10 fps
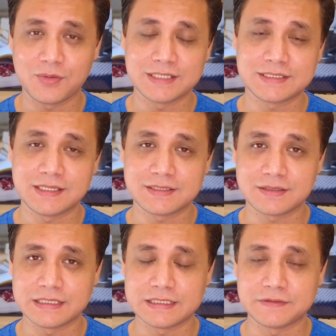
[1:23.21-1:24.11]
I say it's
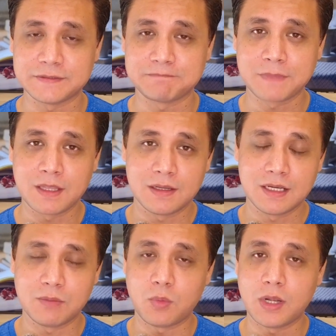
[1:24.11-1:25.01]
great TV.
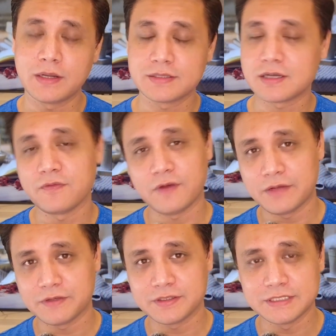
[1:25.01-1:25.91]
Number one, it's got
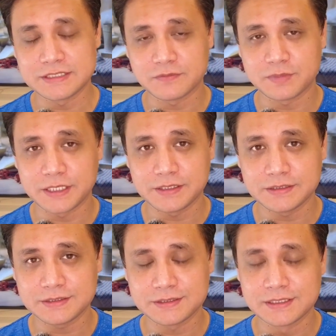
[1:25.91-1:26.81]
500 nits of
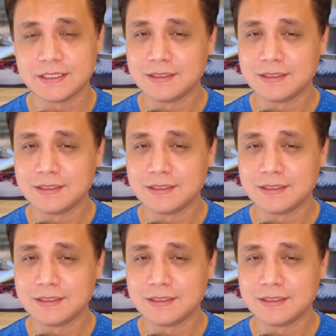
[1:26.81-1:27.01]
brightness.